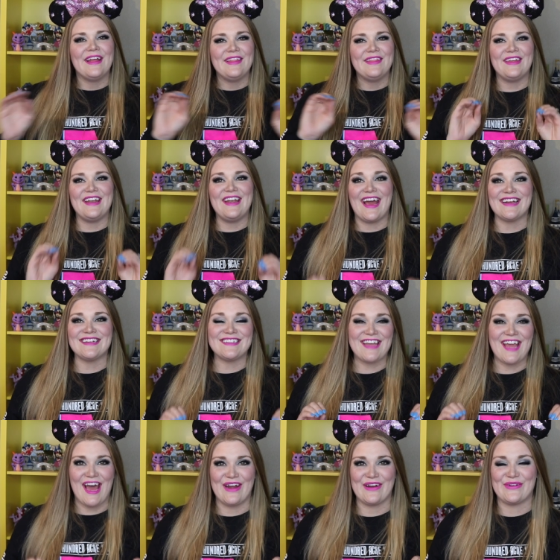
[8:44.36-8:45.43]
The next
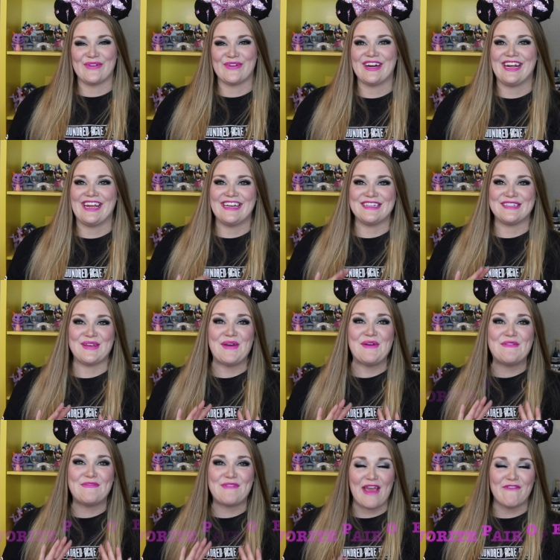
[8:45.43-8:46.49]
category is
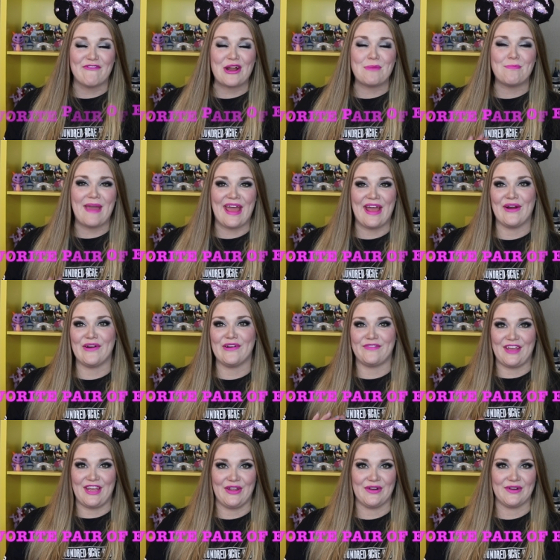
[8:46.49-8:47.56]
favorite pair
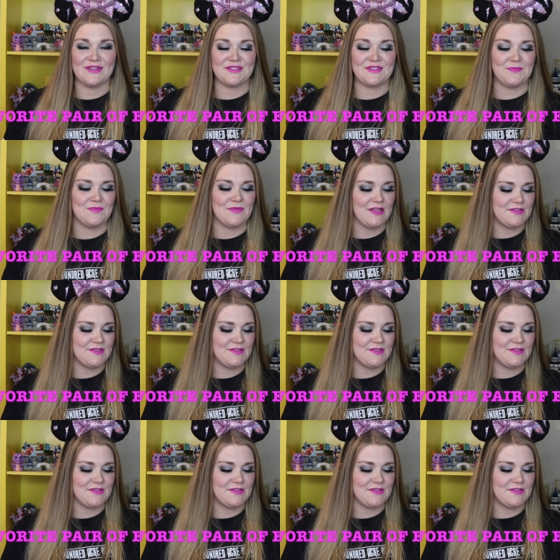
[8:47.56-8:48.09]
of ears.